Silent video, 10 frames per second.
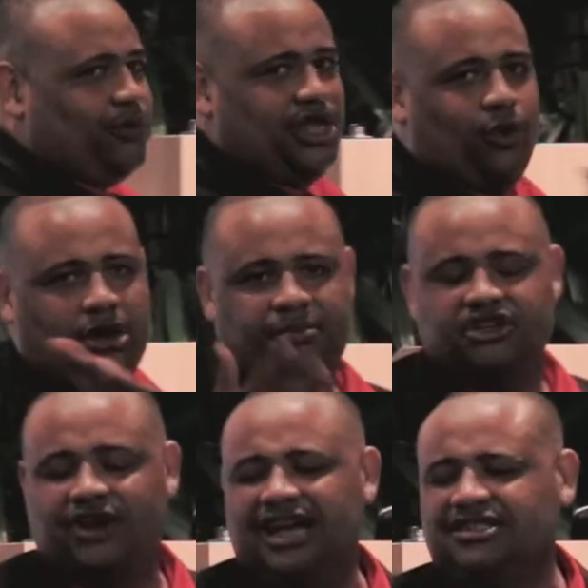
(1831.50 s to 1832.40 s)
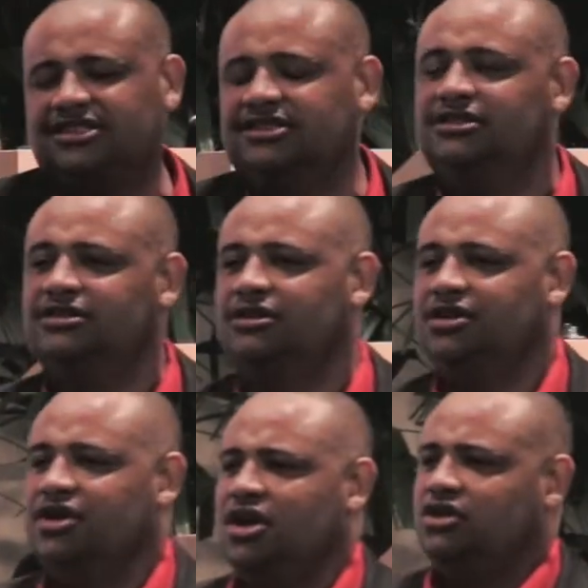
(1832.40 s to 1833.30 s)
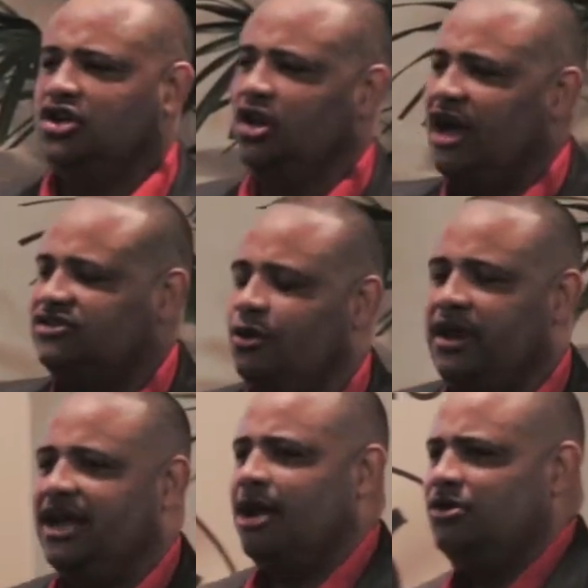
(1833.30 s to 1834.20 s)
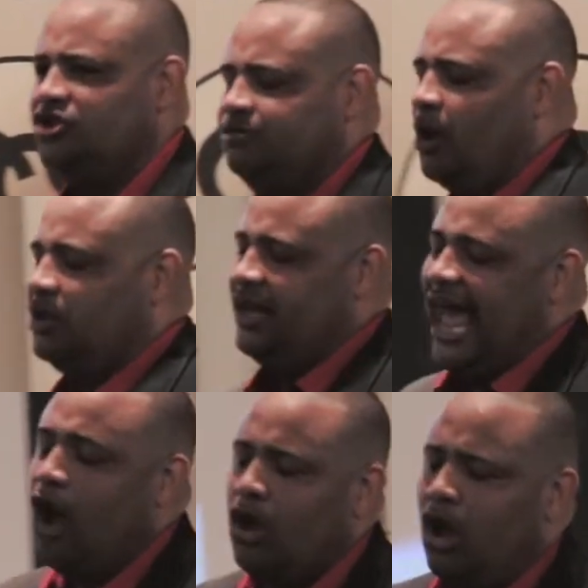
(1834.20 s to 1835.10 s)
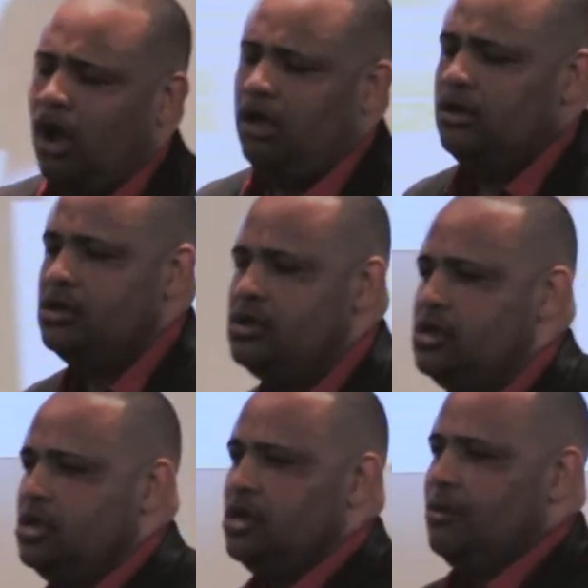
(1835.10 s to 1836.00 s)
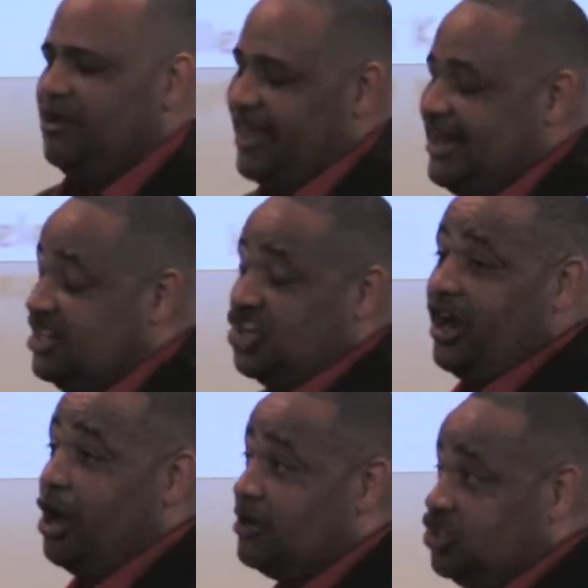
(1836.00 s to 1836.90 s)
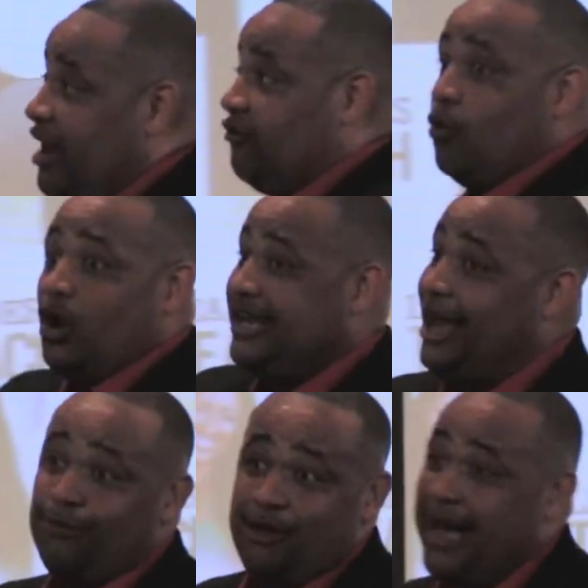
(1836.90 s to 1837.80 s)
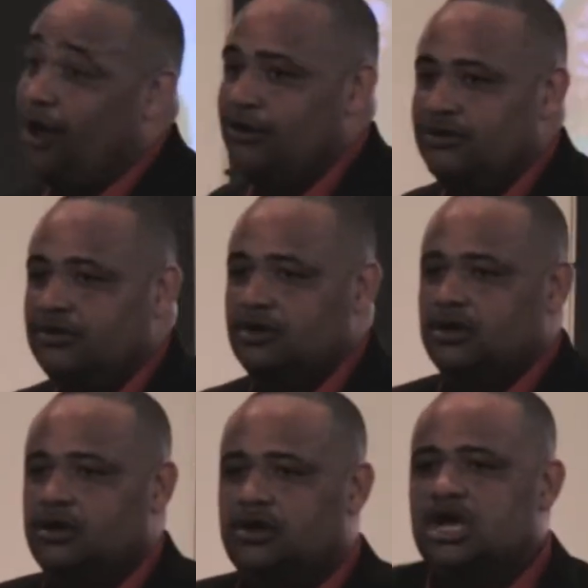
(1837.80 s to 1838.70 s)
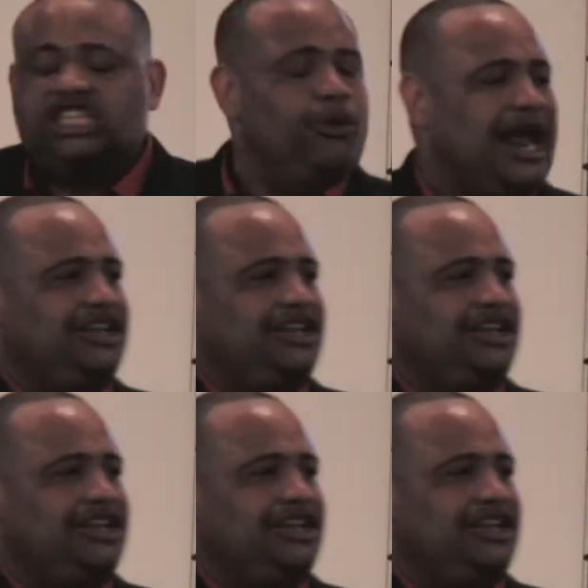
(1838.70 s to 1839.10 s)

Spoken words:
the way you want them to be dressed? Do you love someone when they come to you smelling in alcohol, but they need your help because you have a word to help them out? See, we've